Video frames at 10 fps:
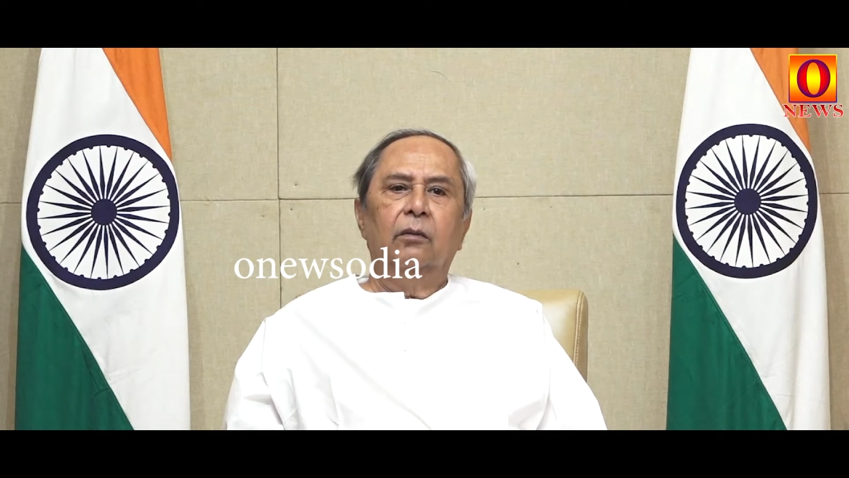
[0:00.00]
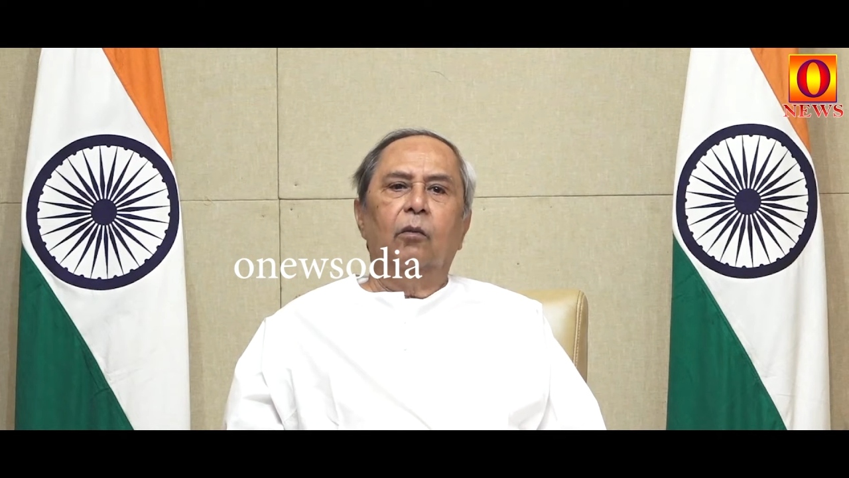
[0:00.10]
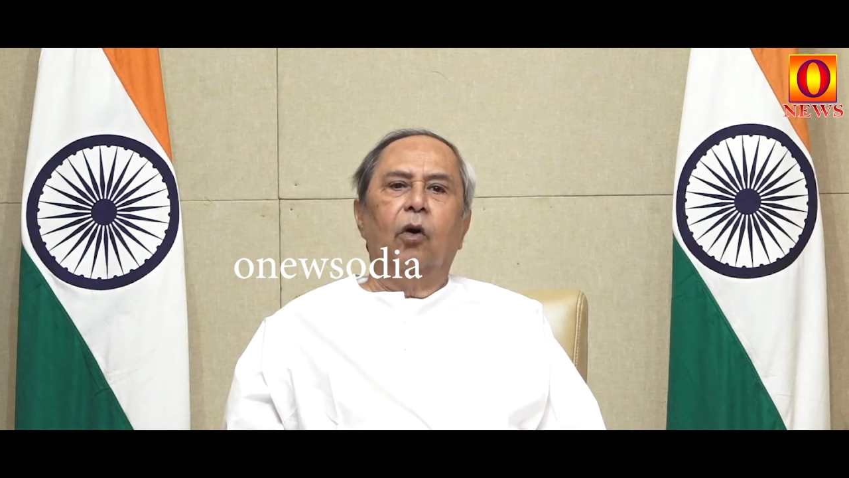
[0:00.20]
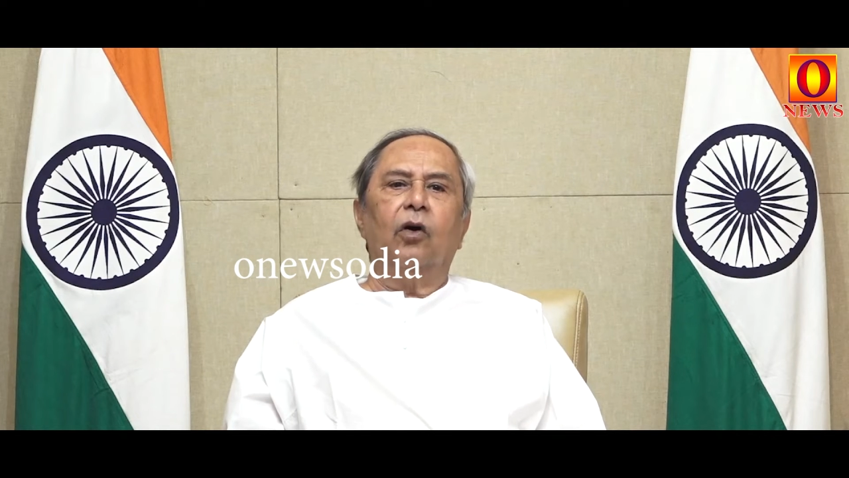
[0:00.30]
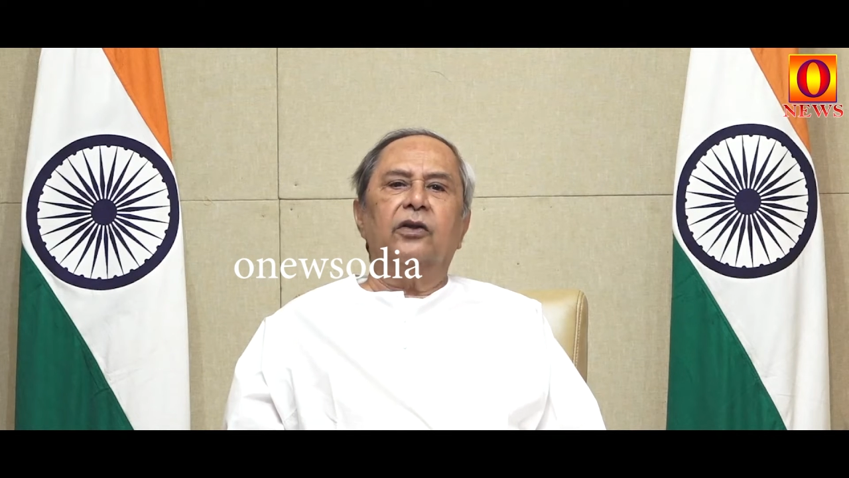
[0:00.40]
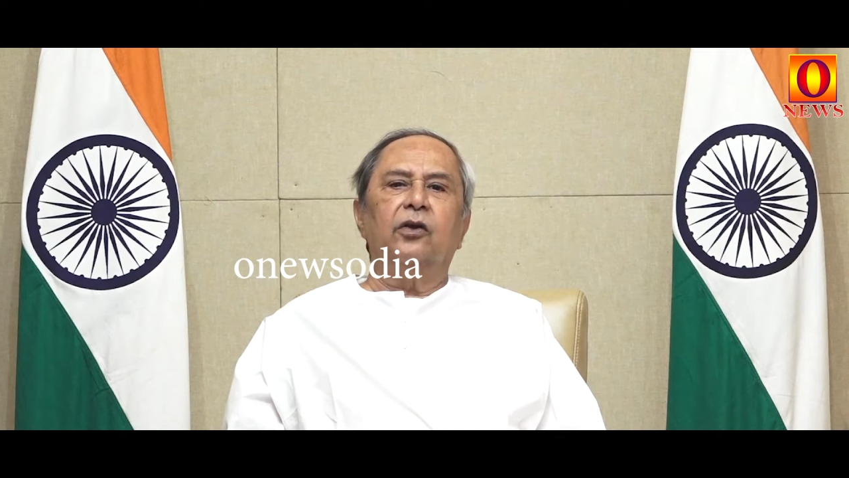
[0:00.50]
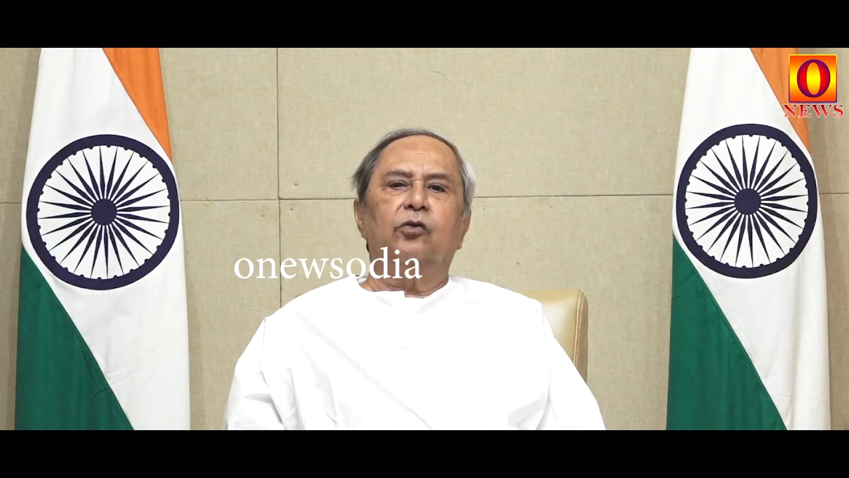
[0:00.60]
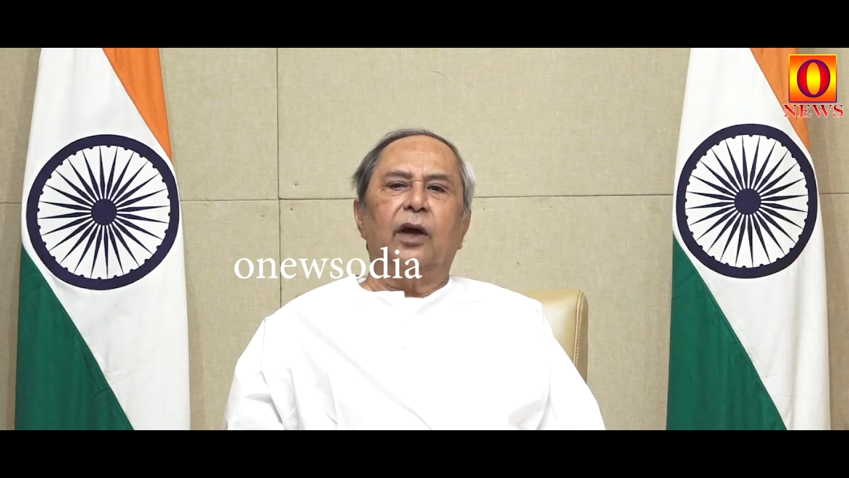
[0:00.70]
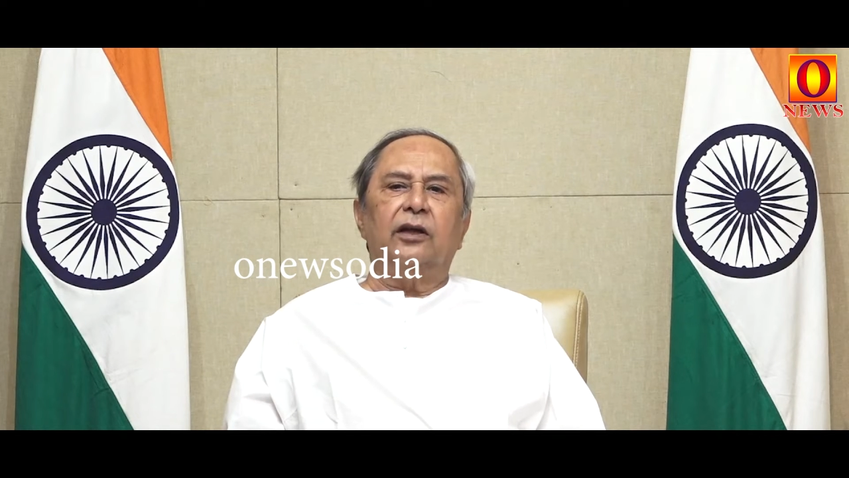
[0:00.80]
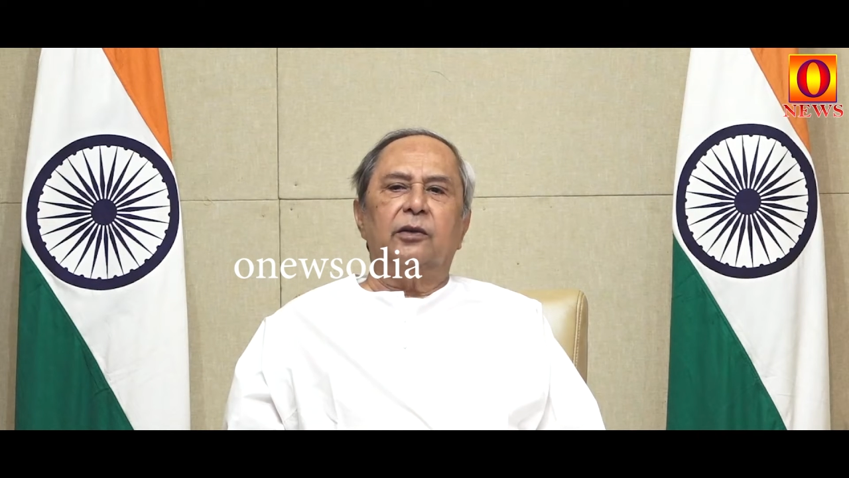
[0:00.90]
More
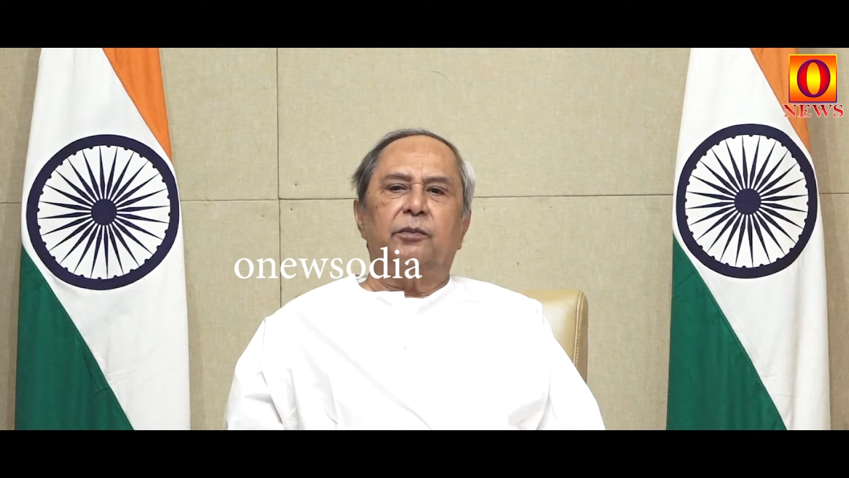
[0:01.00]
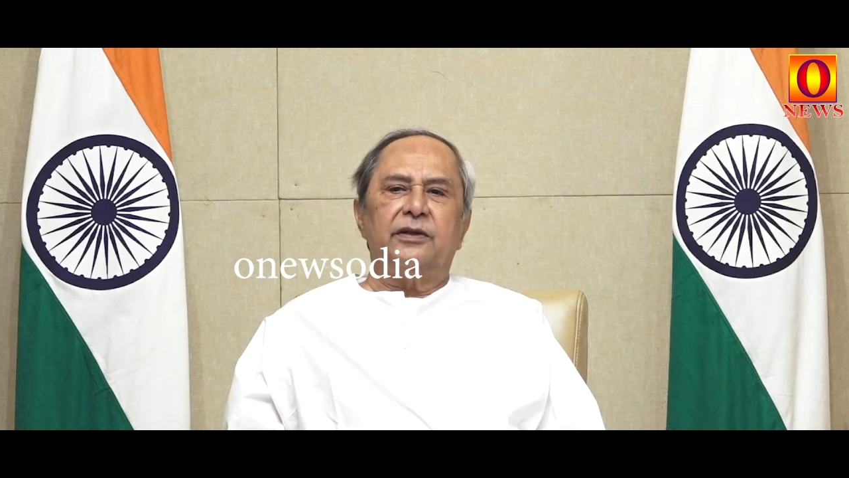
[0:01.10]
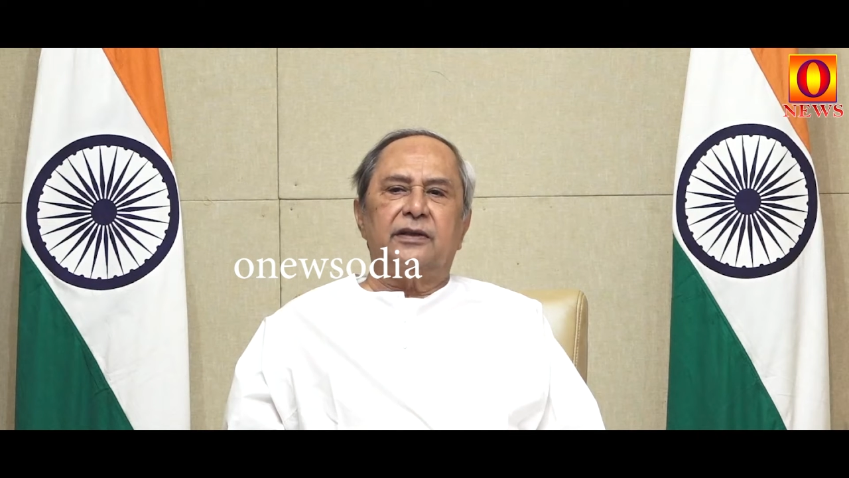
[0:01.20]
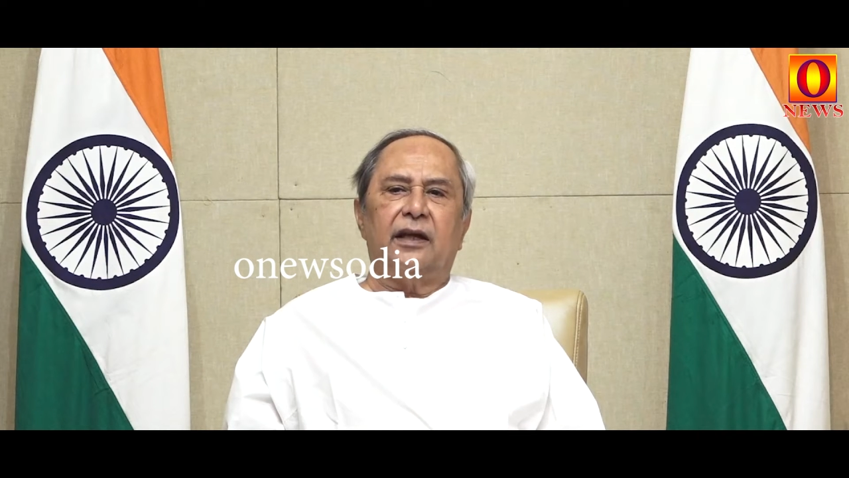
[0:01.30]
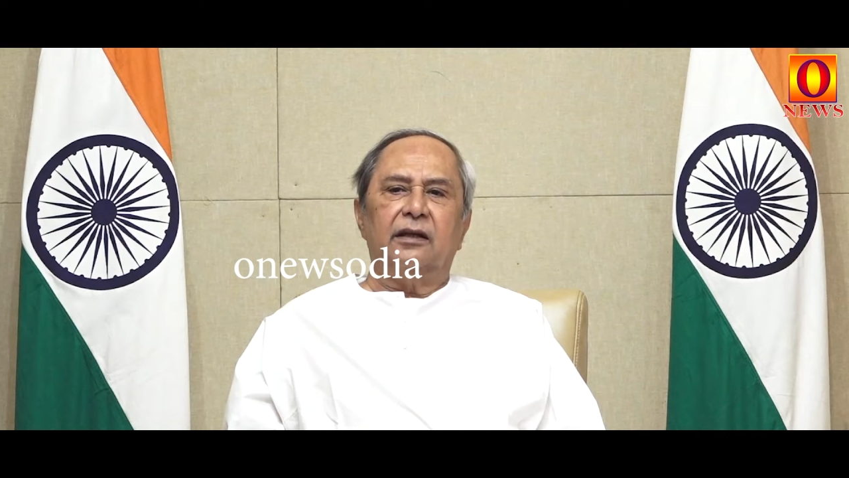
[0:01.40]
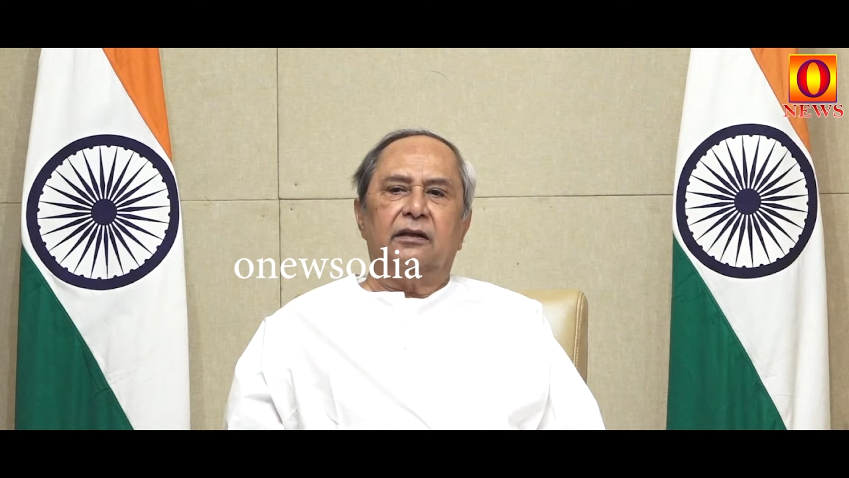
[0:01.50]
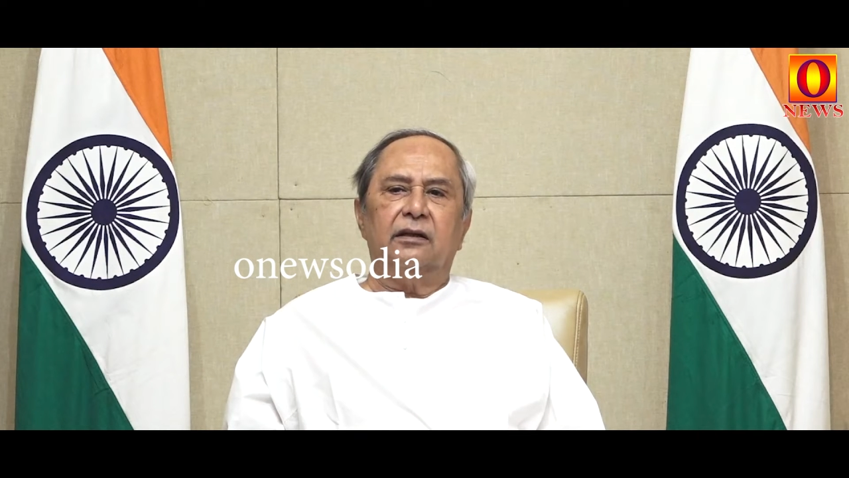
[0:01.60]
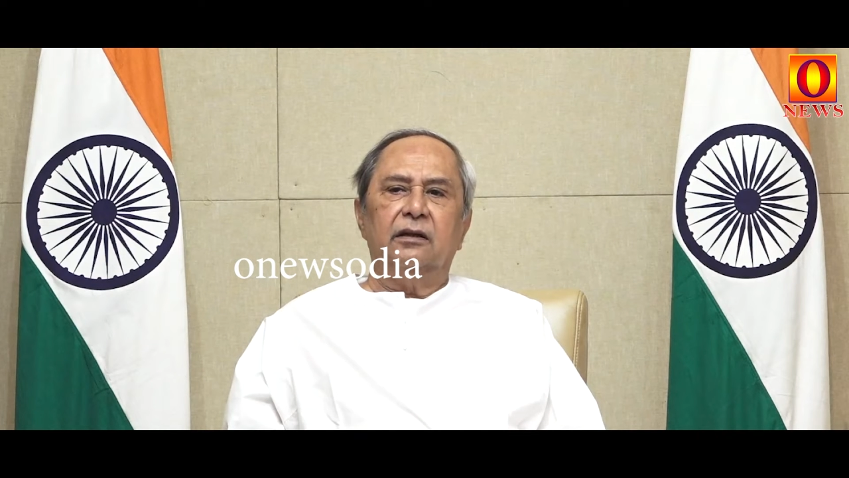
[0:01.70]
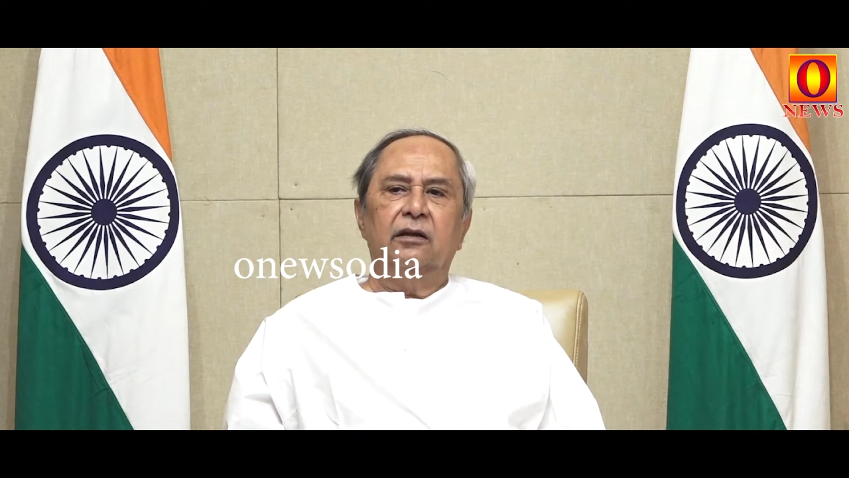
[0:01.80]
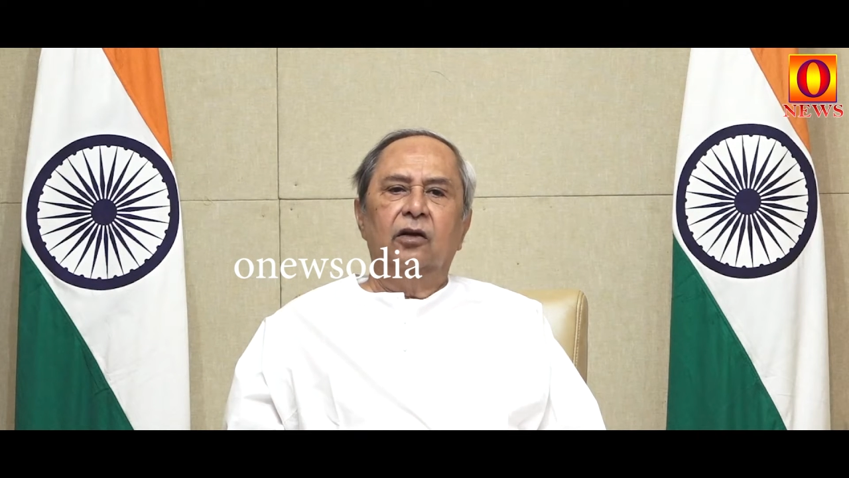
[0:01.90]
than twenty percent